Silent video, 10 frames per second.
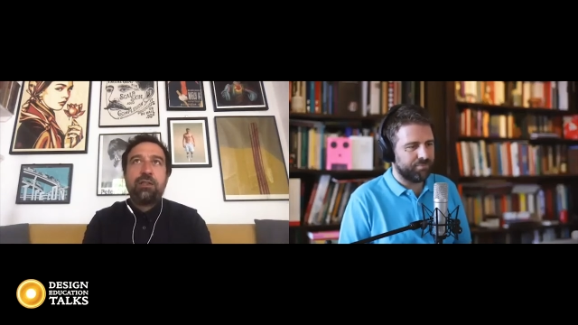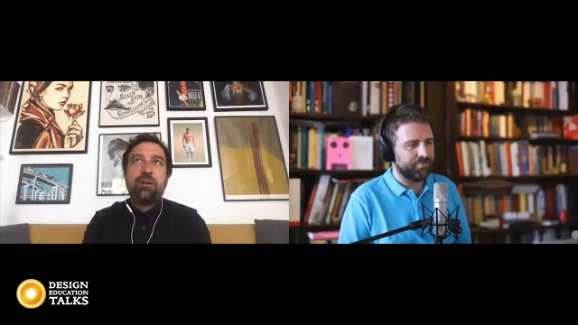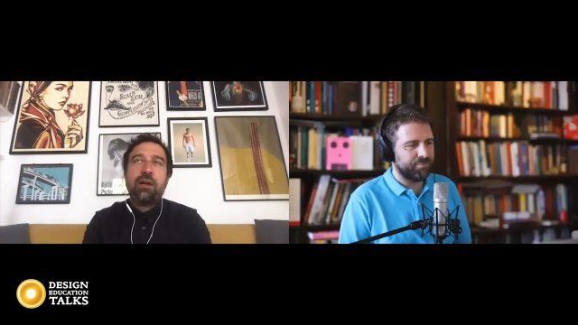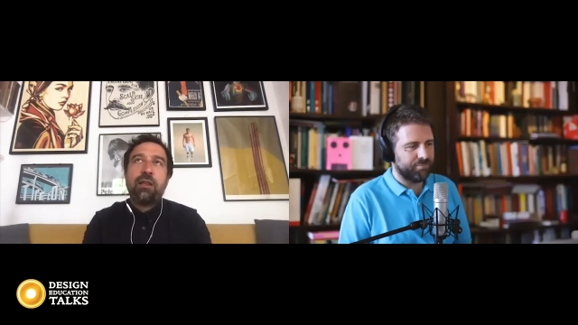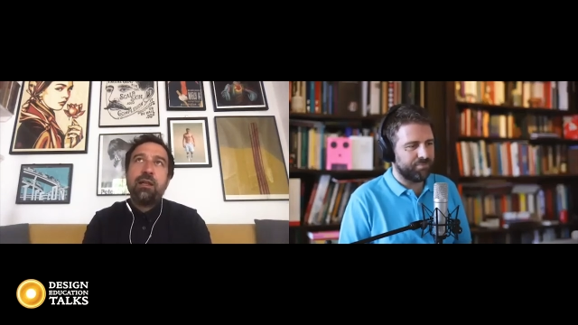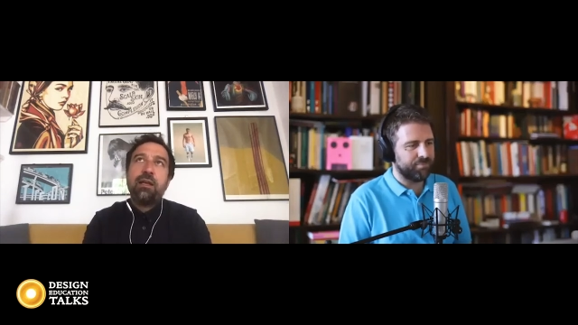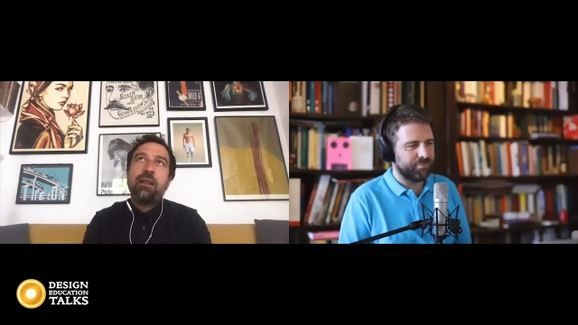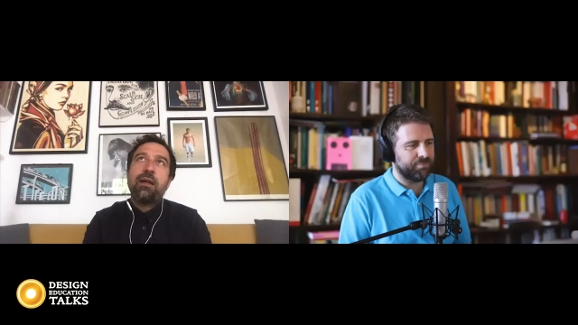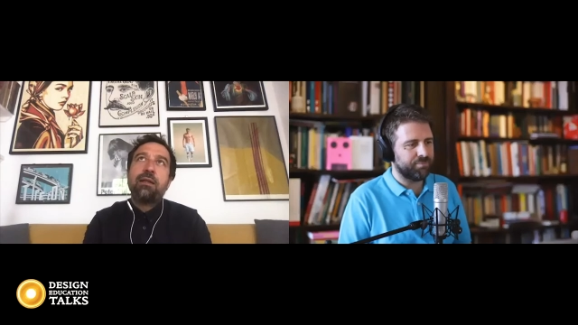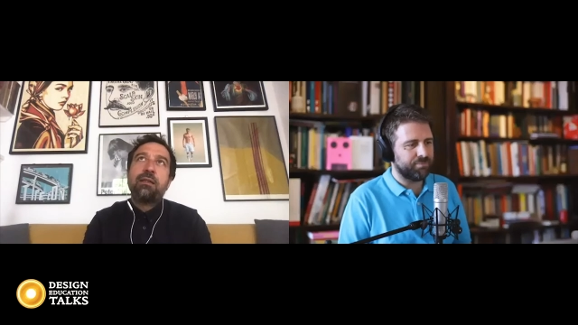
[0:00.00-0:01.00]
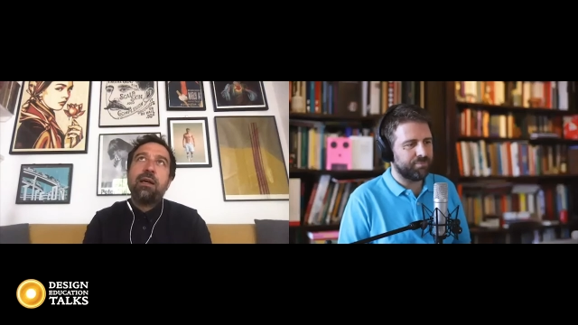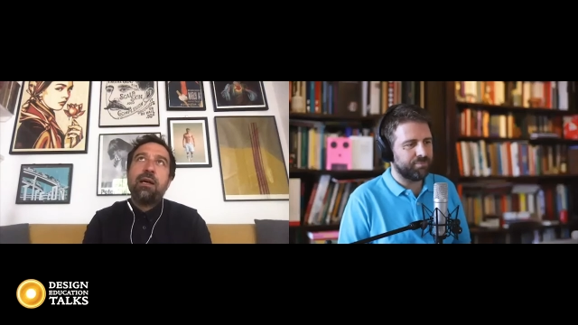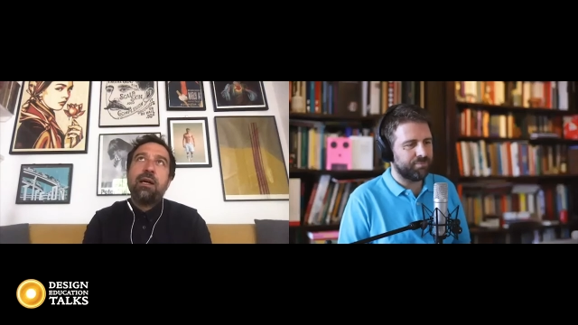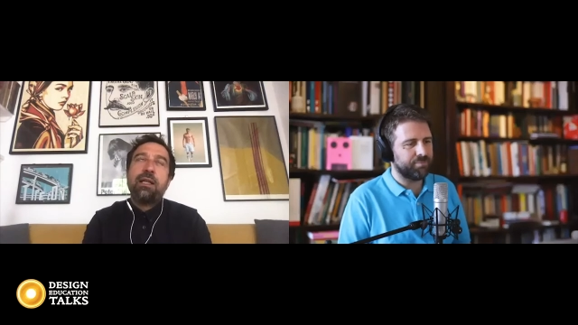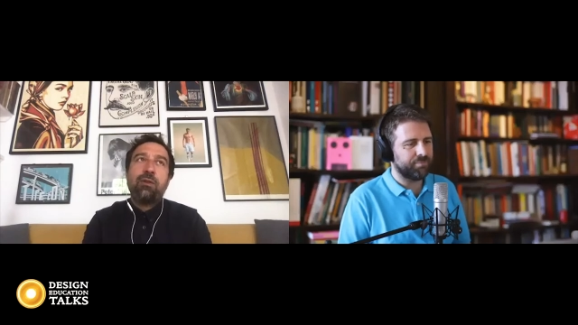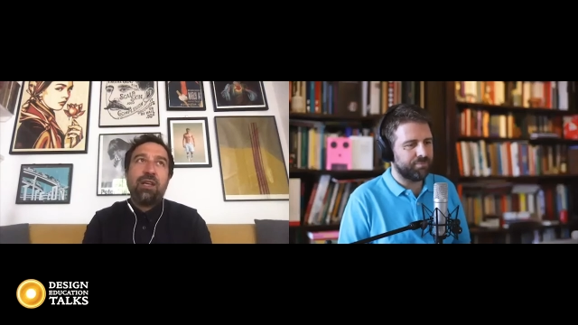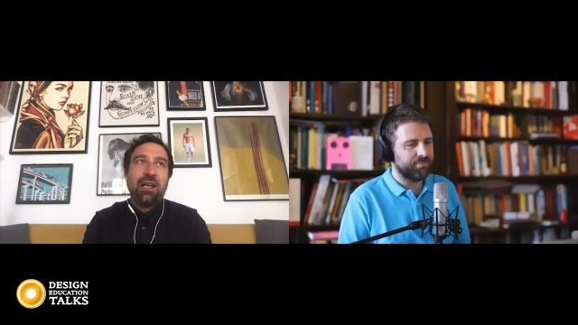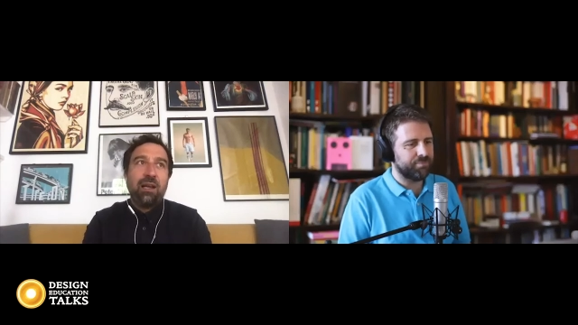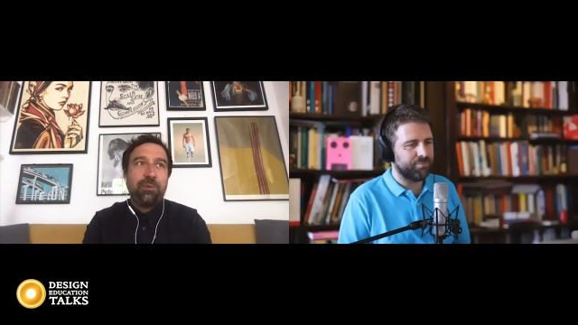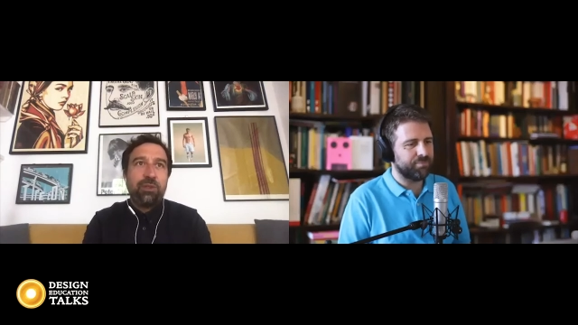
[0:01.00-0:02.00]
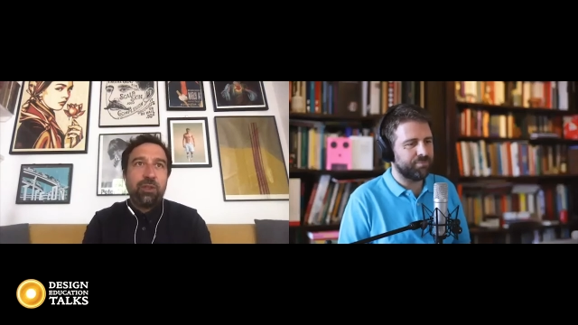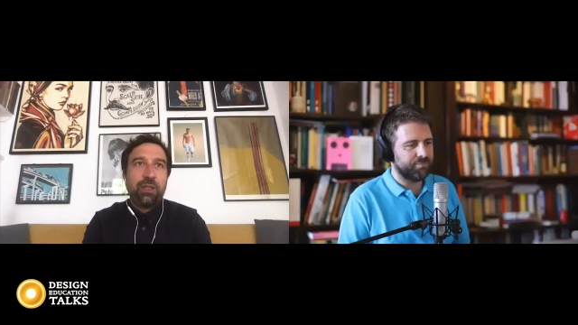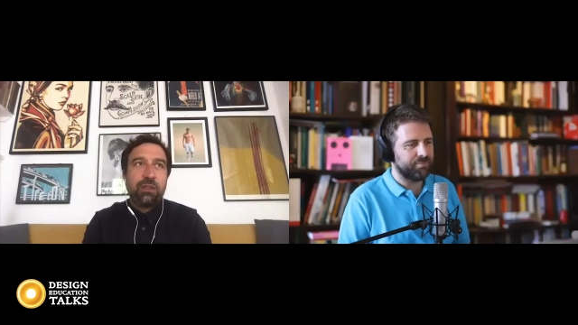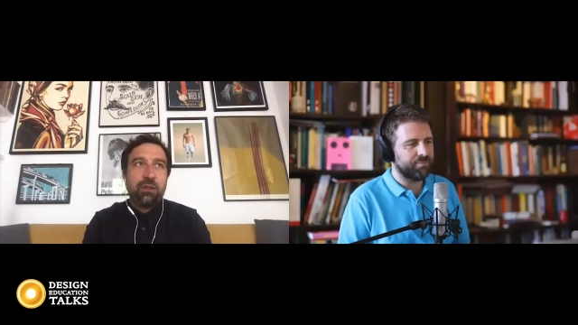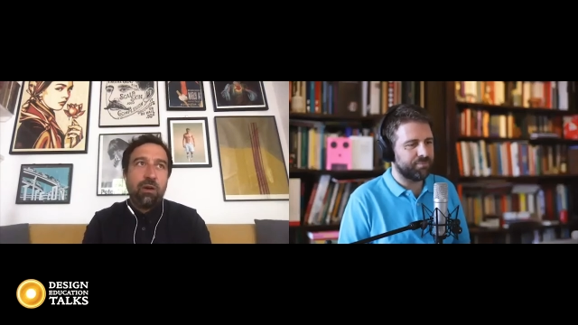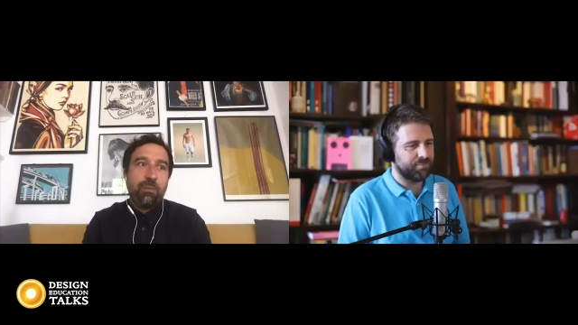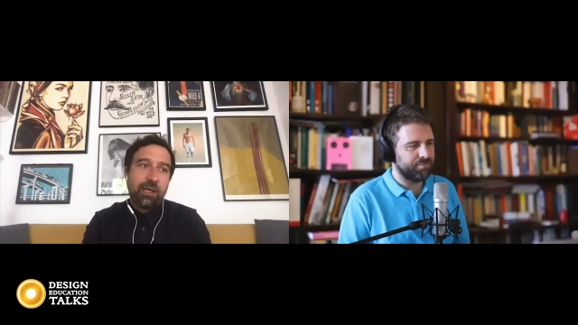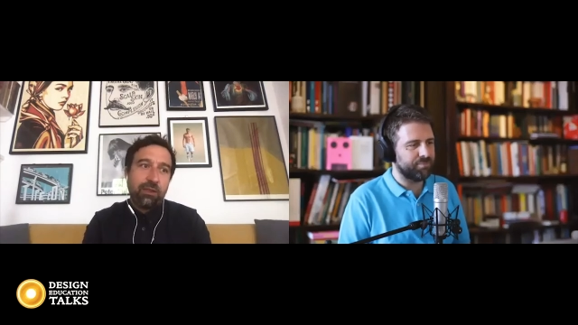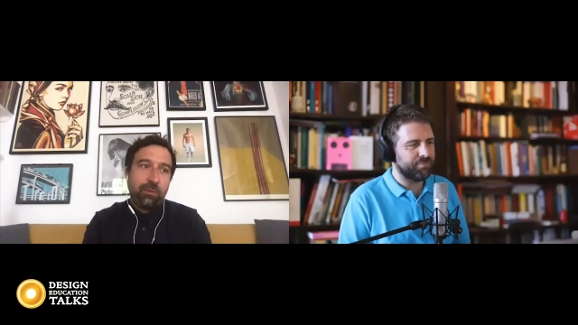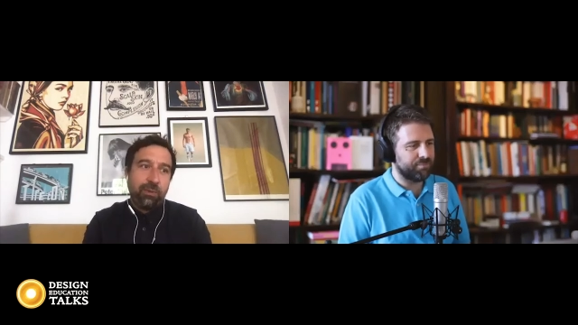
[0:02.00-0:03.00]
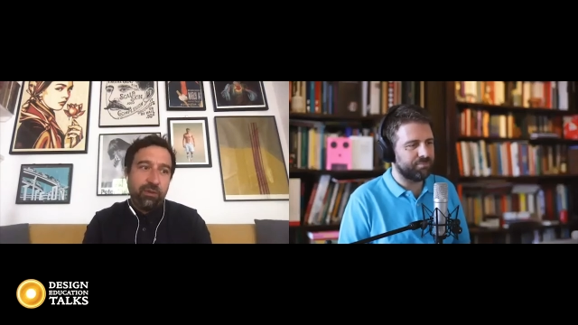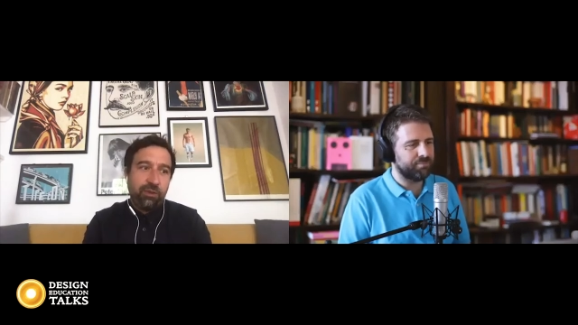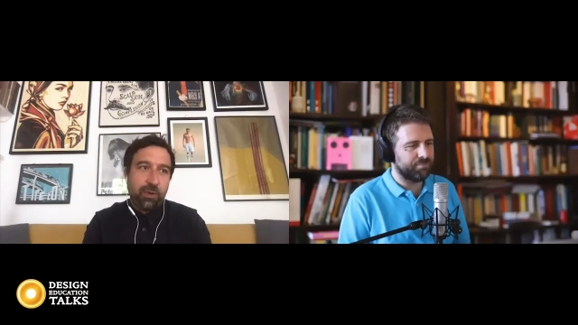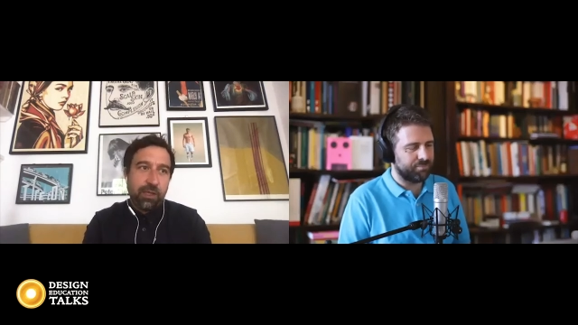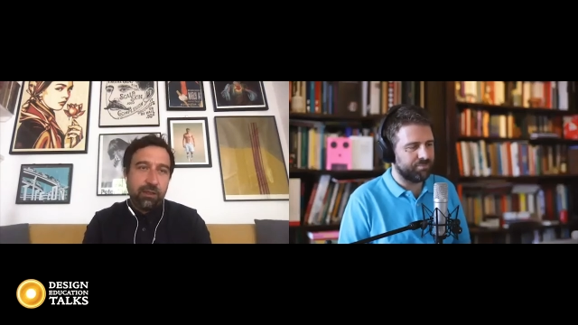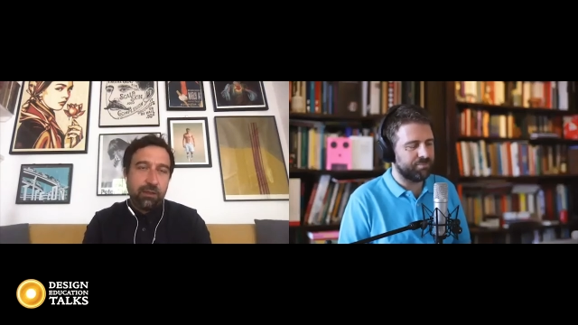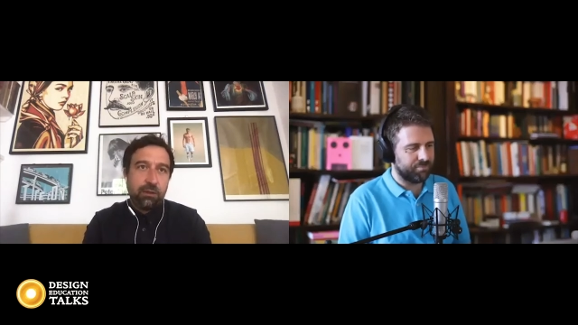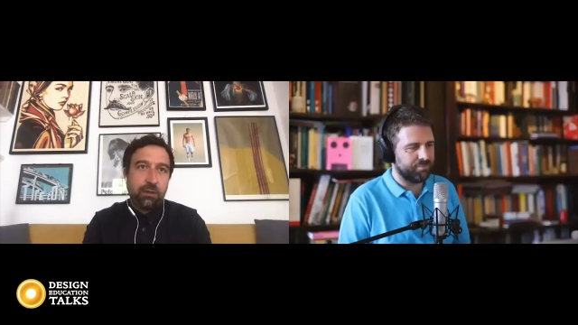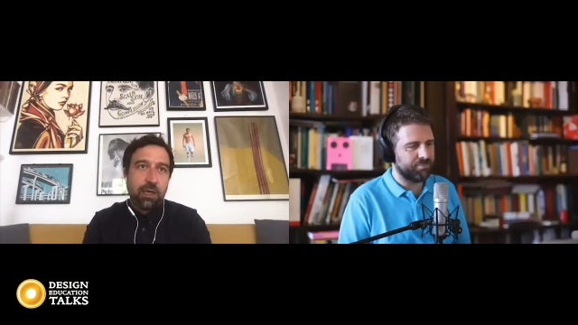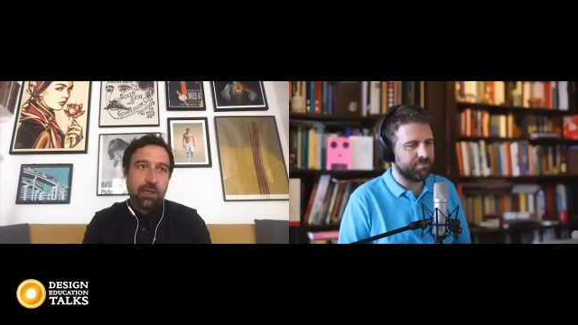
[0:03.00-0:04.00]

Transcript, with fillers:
Speaker 1: So I think that to help students, going back to your previous question,